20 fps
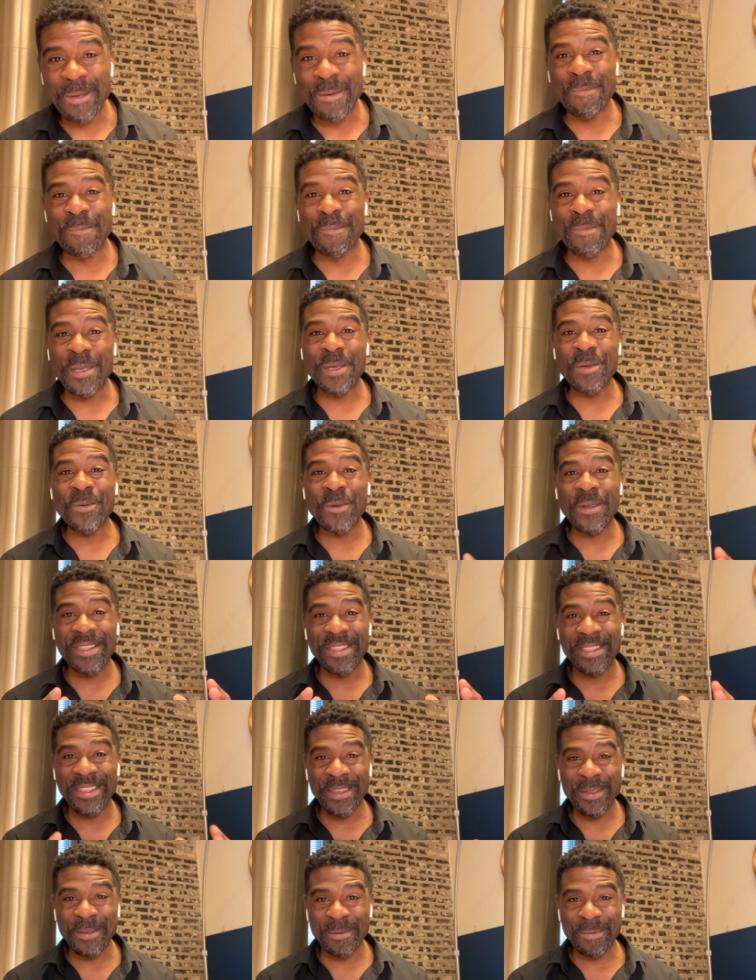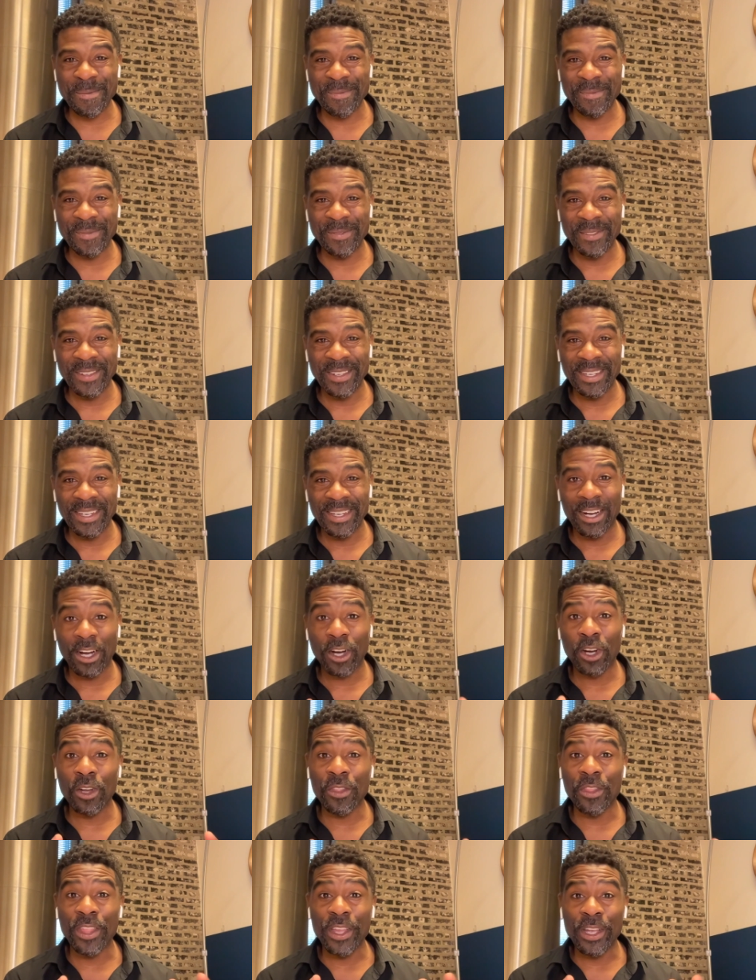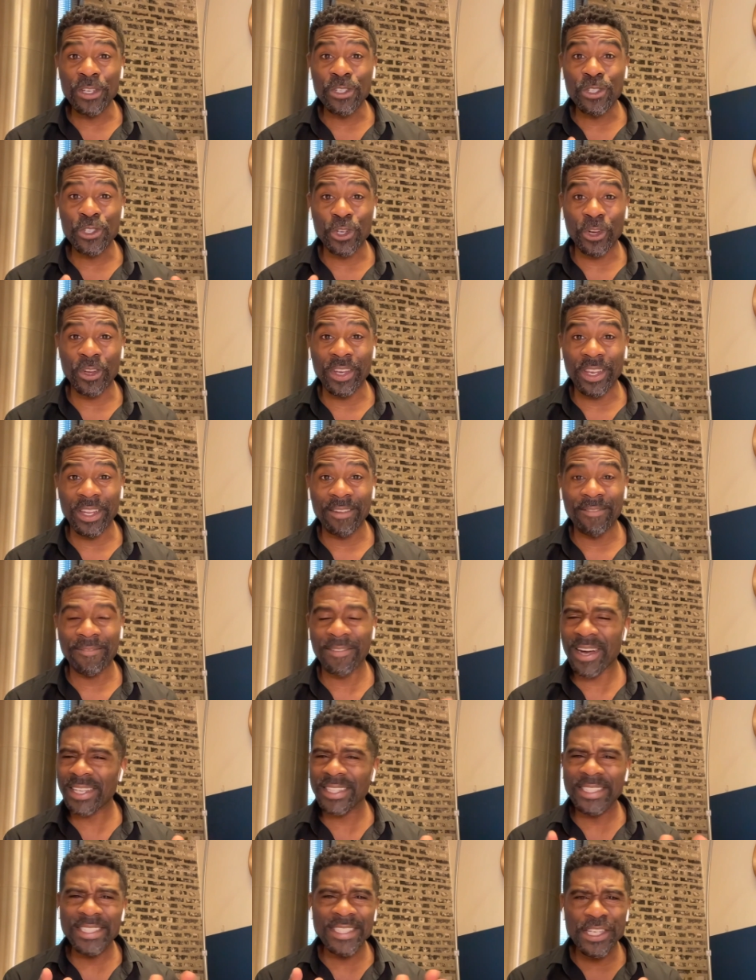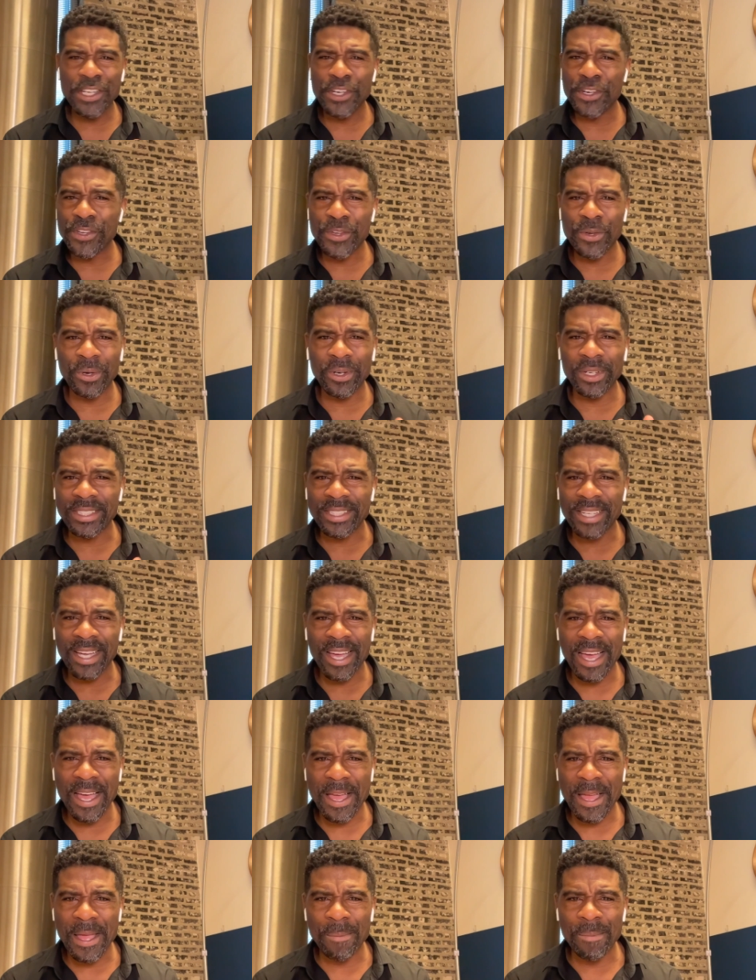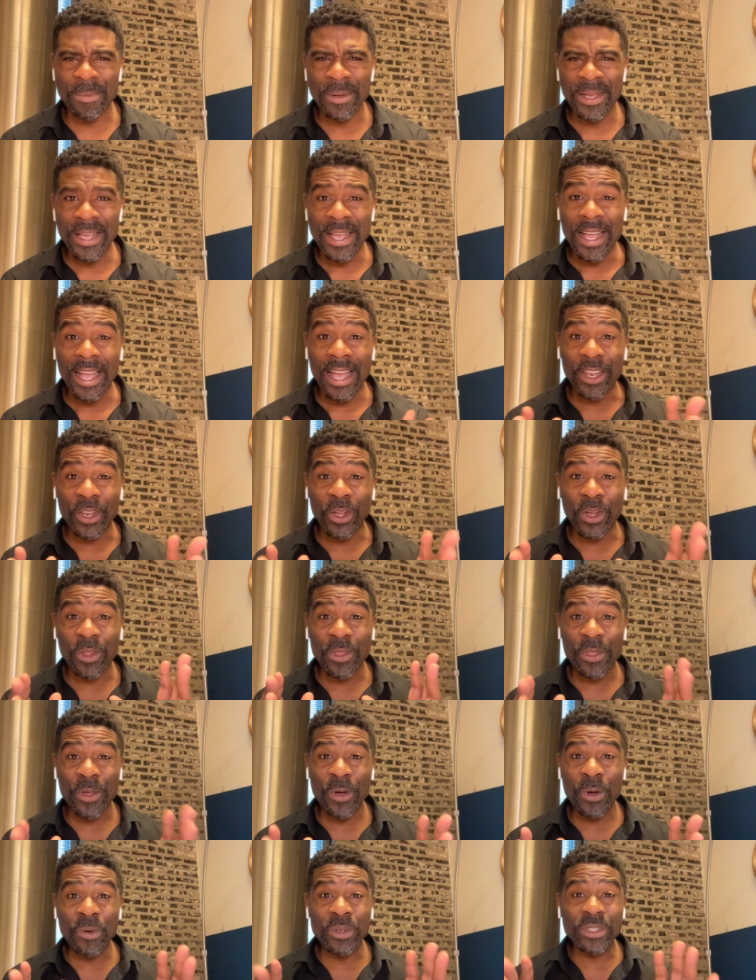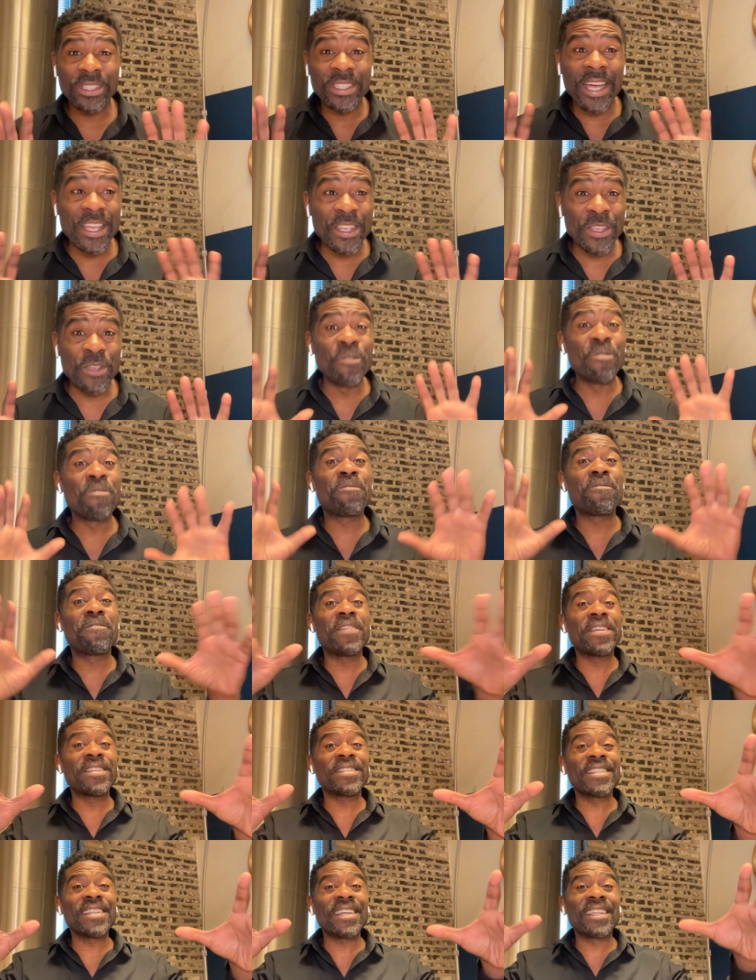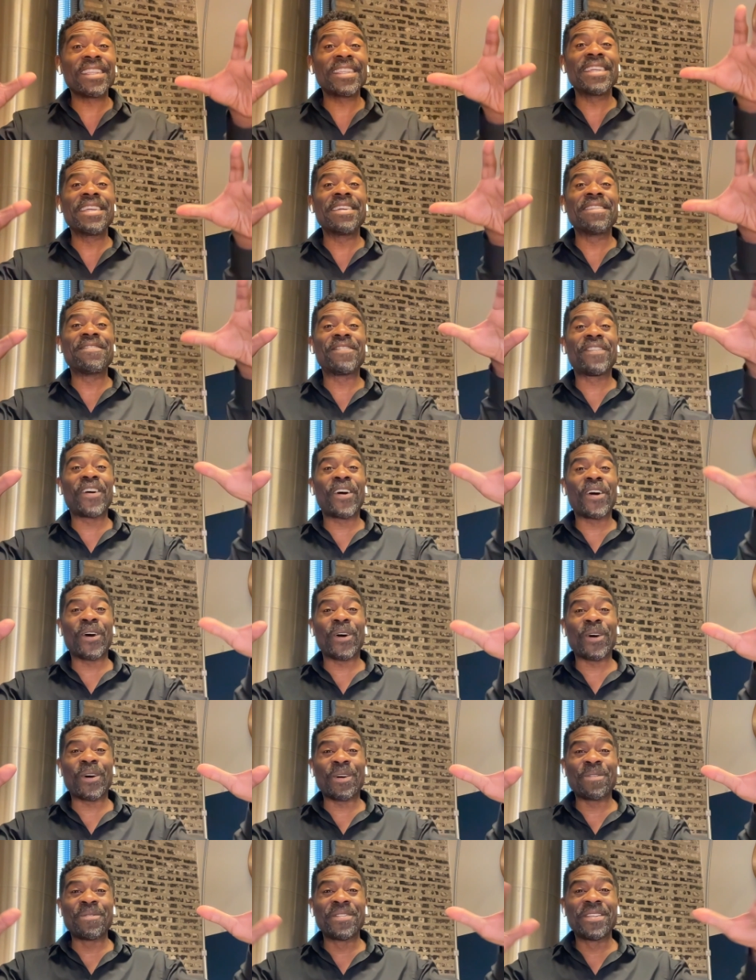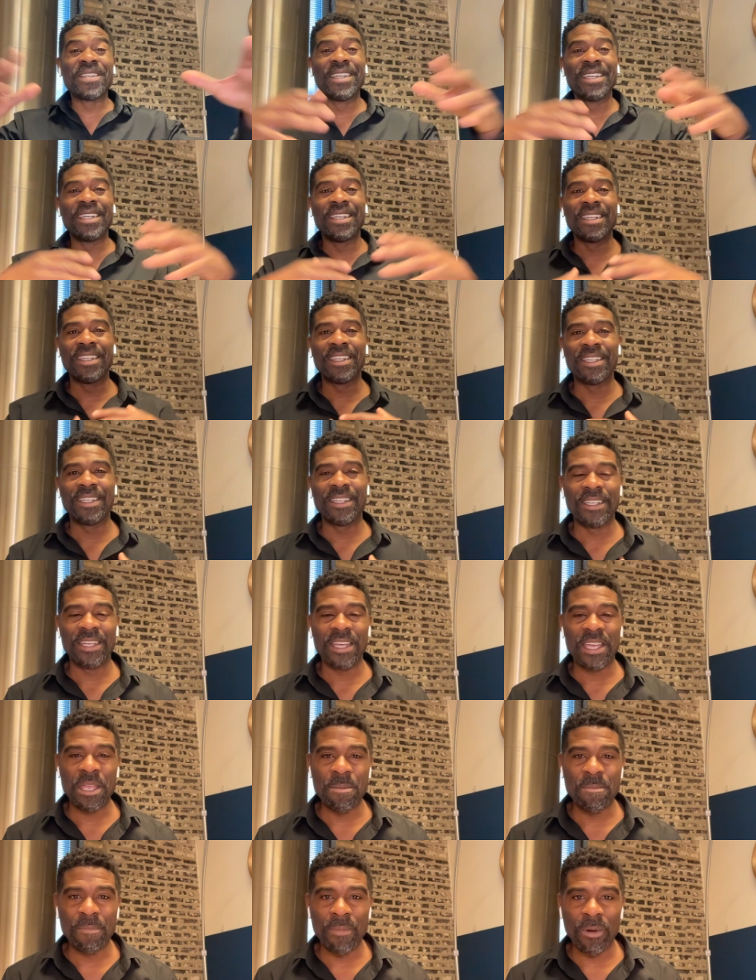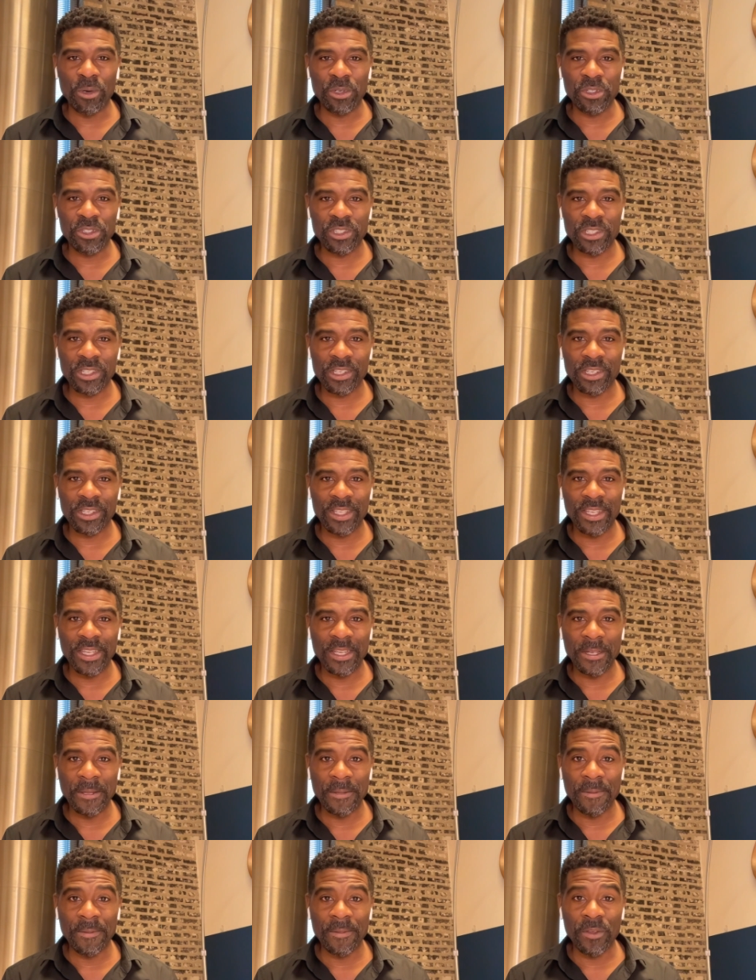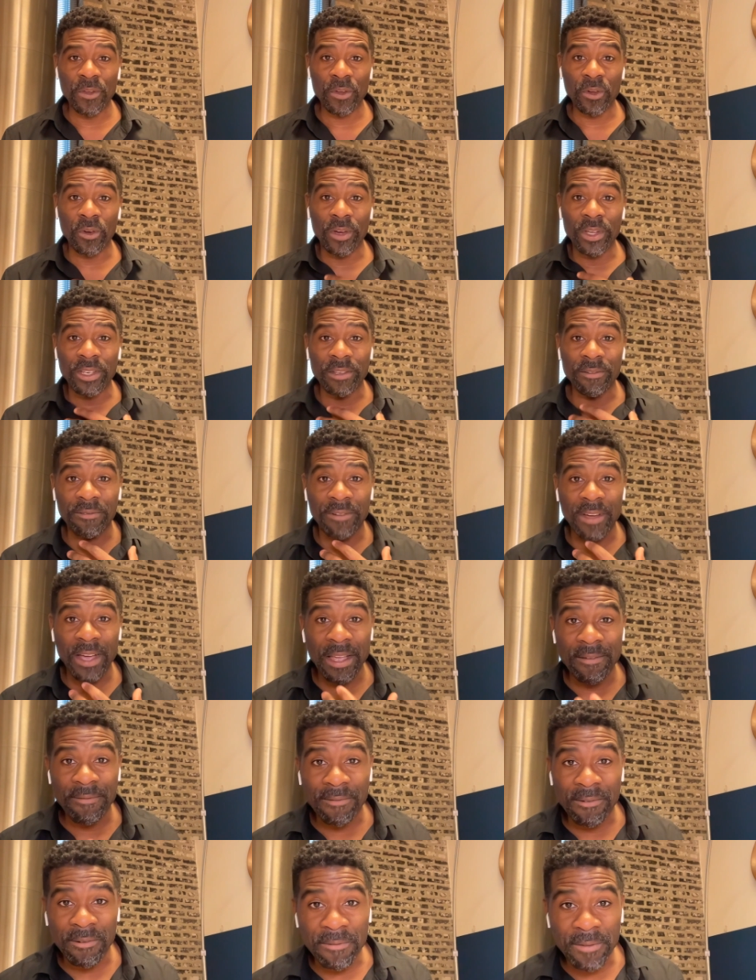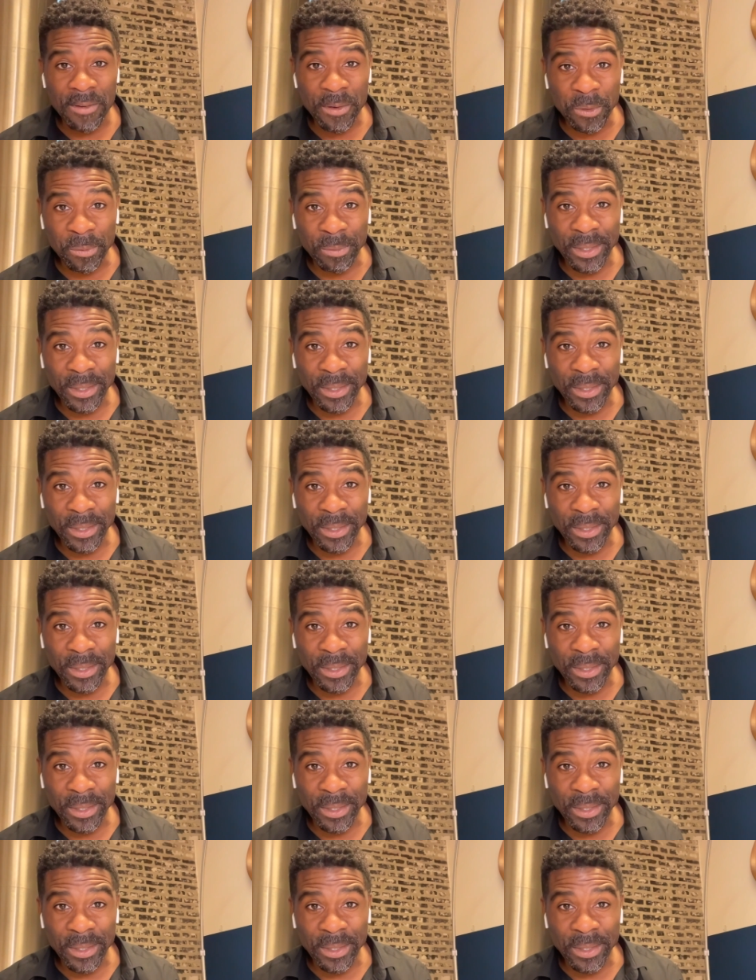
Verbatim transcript: Be with them on their journey. Volunteer your time. And although it's not you physically involved, emotionally, you're going to find fulfillment.